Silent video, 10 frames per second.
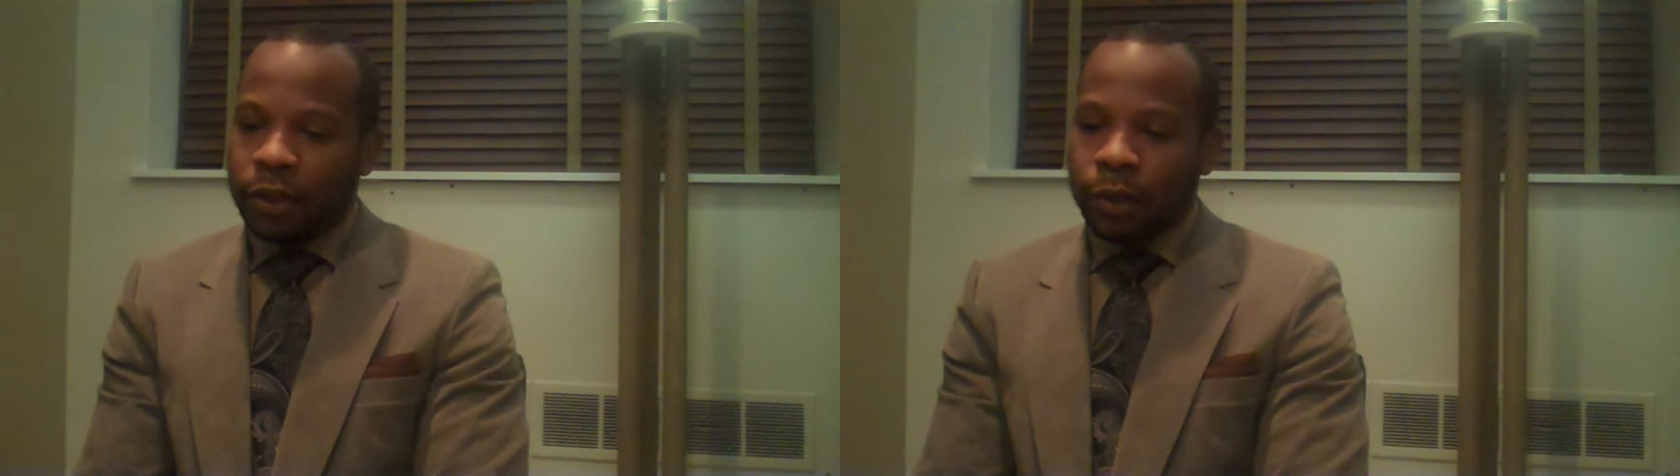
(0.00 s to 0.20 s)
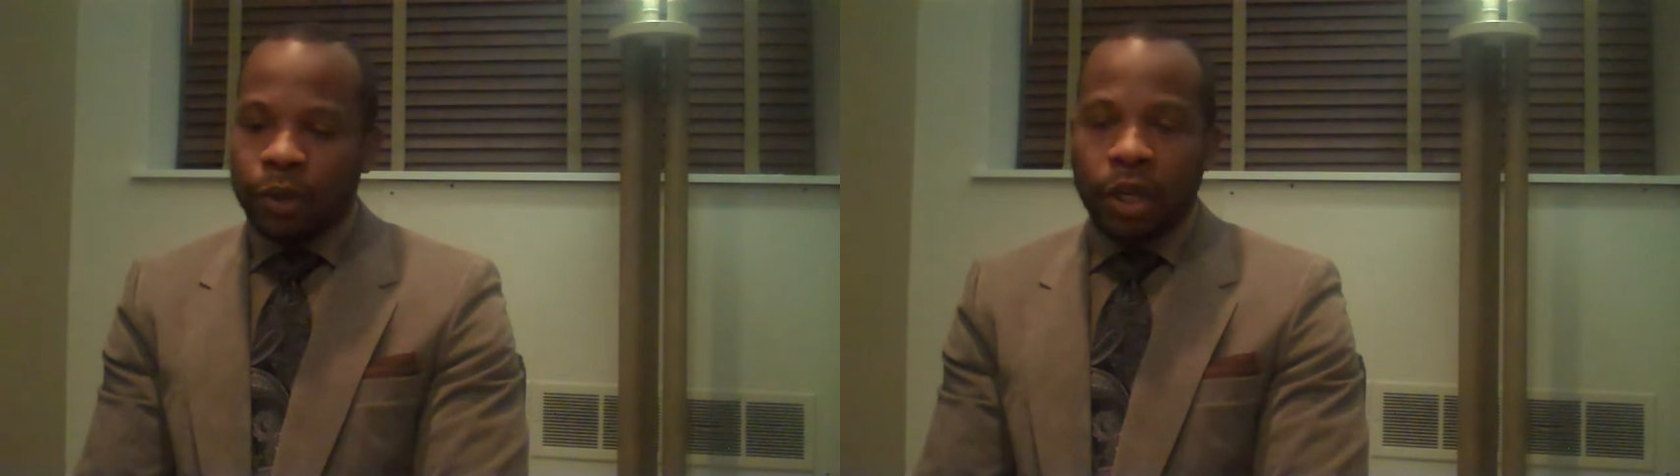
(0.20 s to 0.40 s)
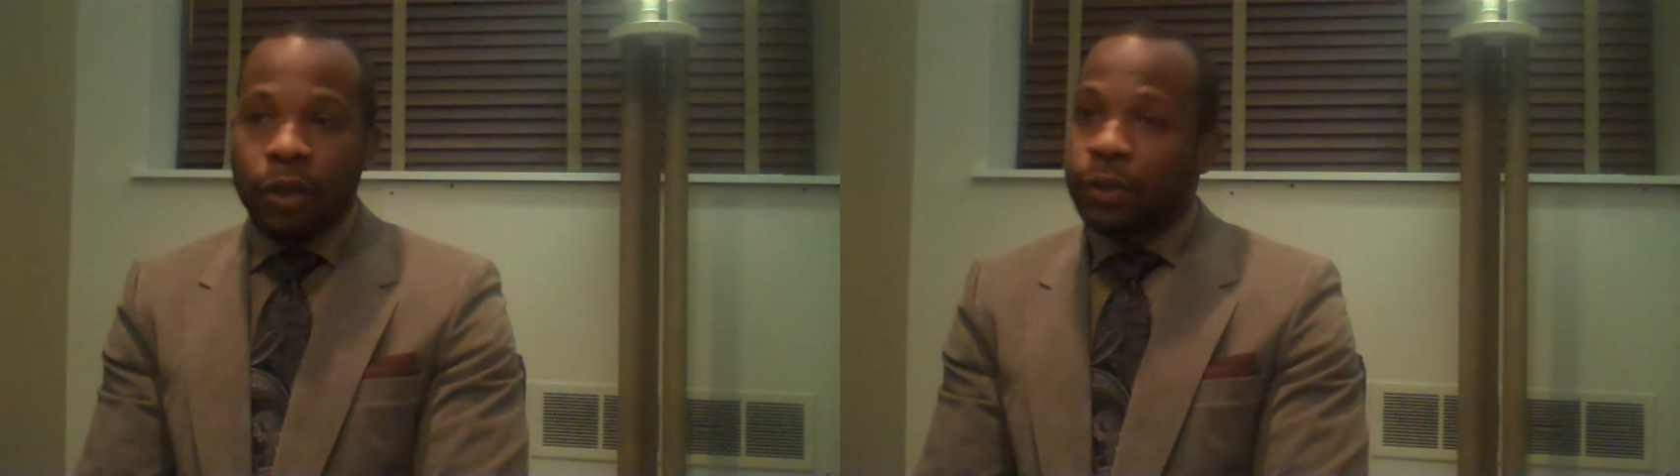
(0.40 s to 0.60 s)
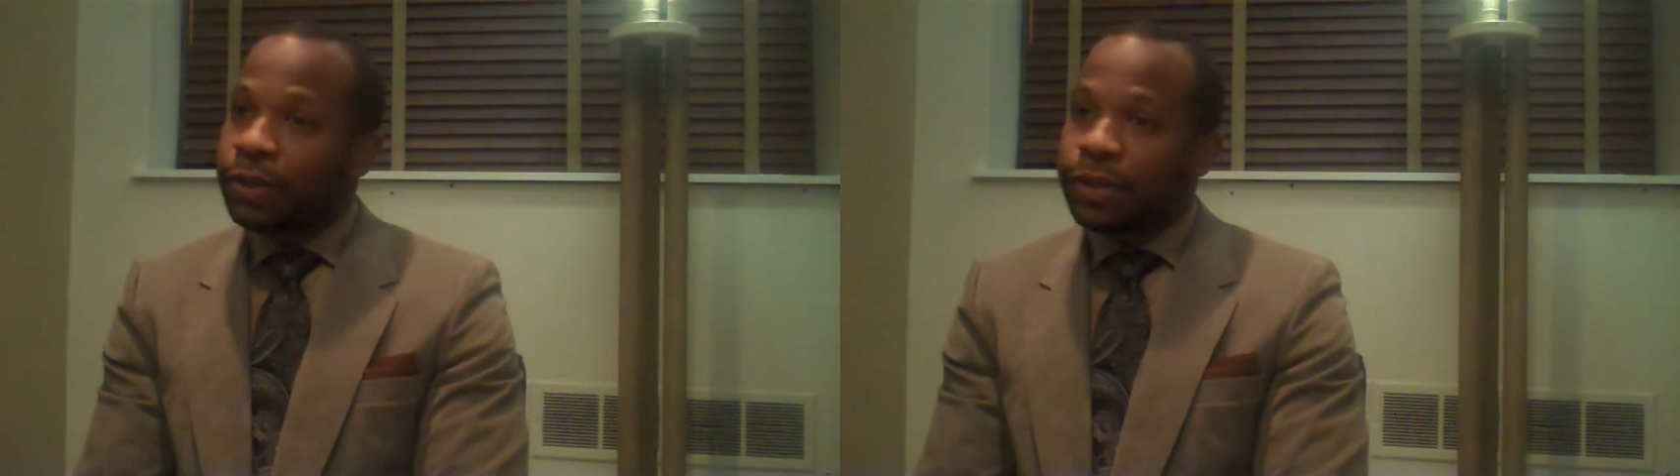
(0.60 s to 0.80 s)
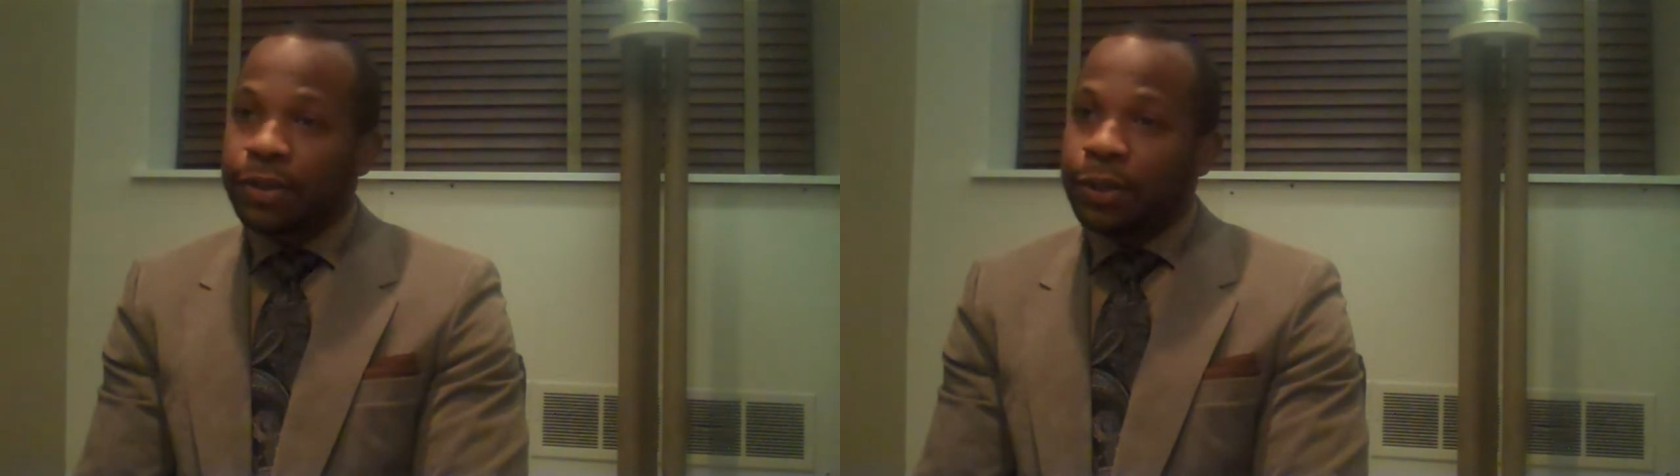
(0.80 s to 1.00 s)
who
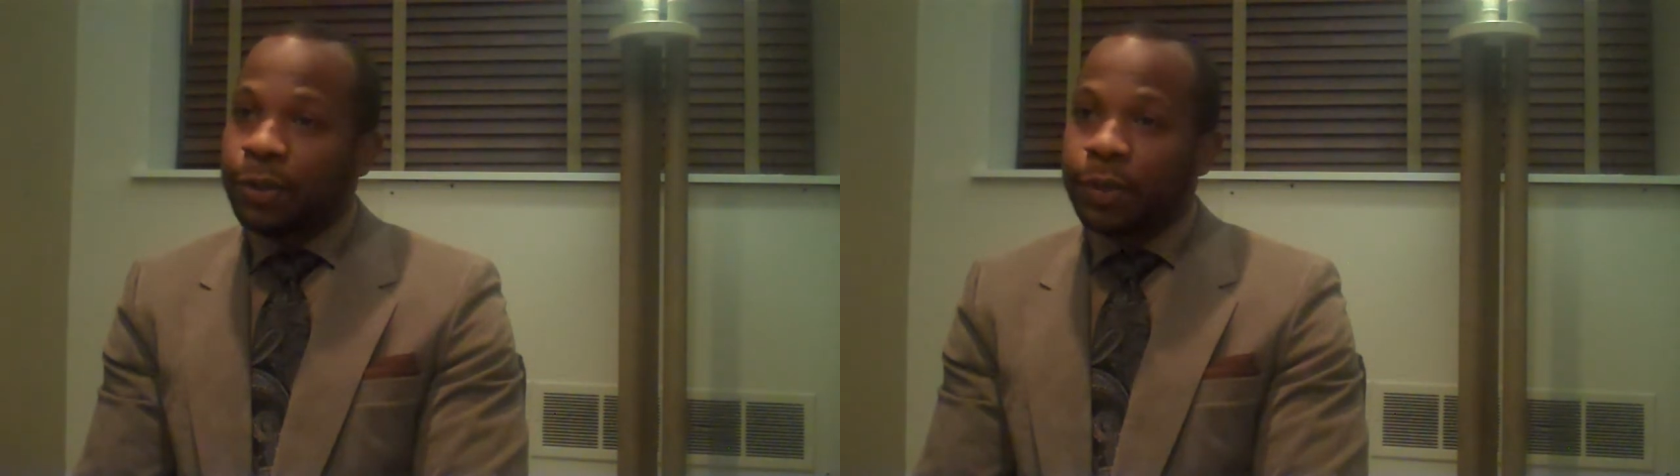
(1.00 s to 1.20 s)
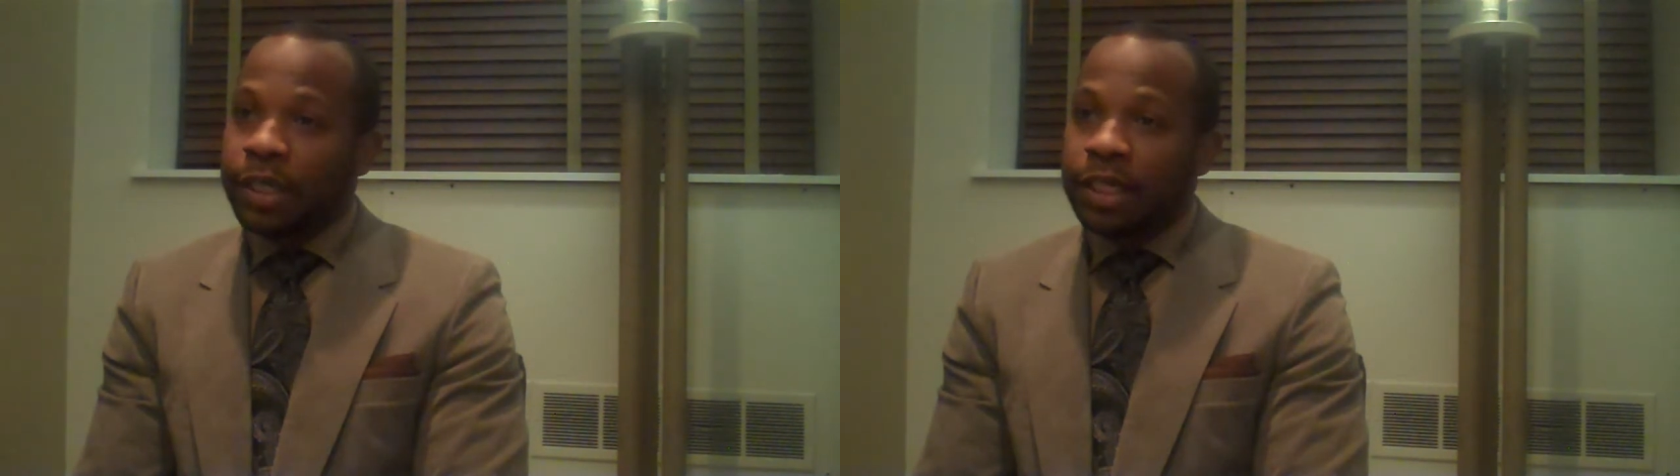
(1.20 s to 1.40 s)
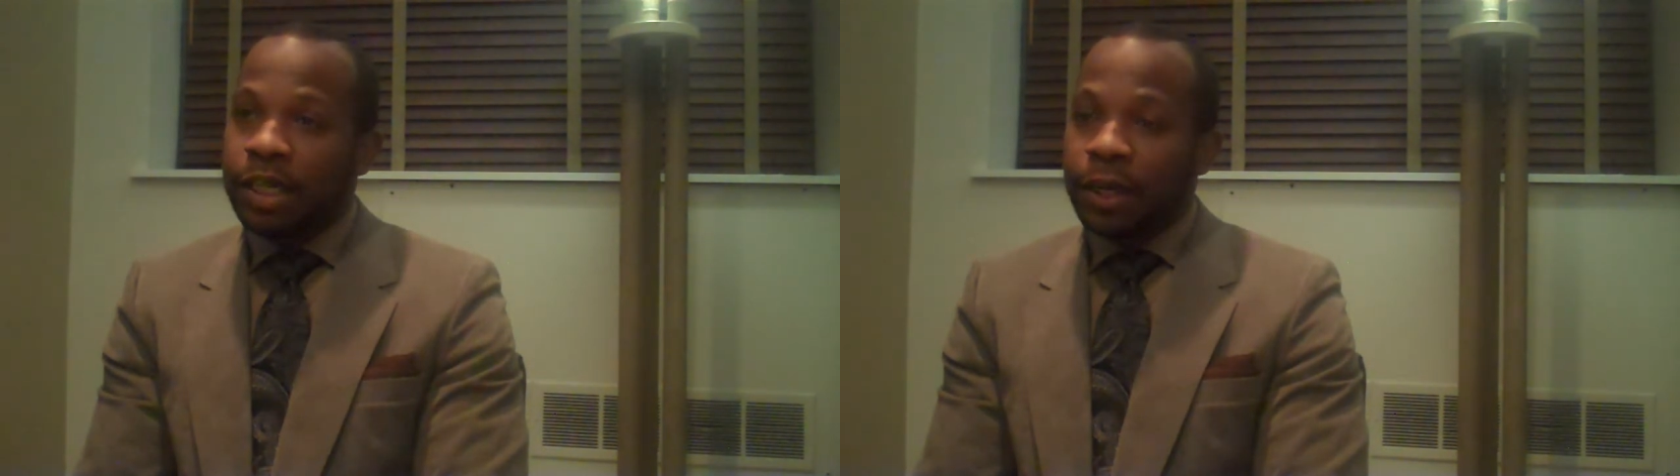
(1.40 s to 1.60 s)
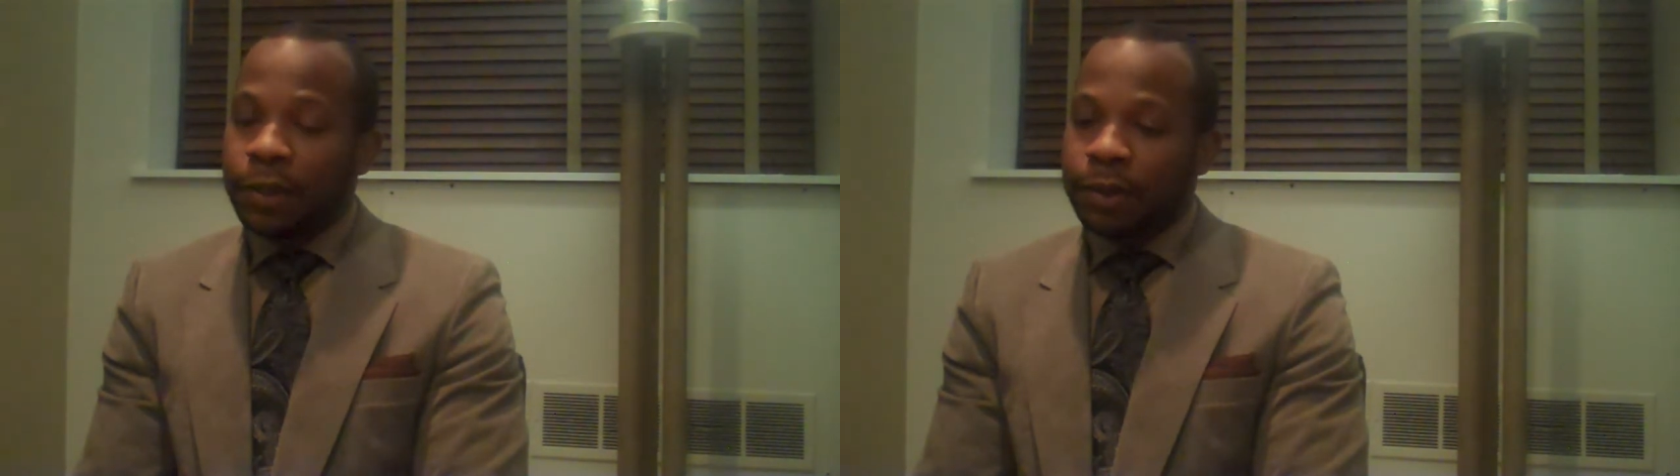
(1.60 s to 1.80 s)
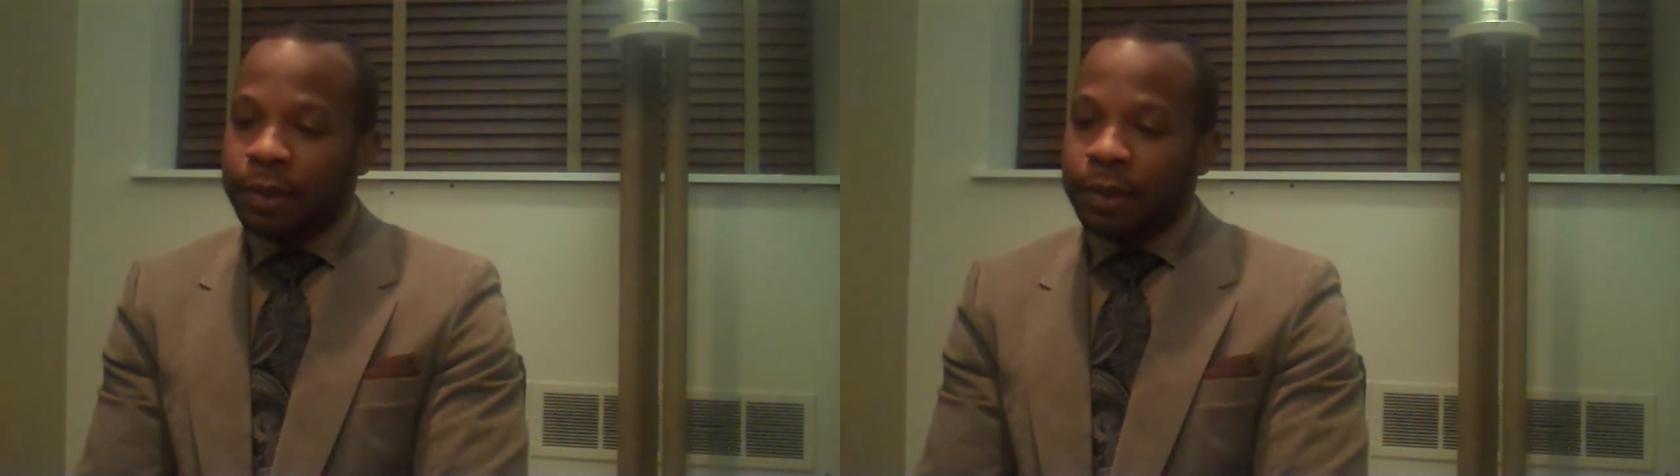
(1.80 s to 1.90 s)
knows? Who really knows?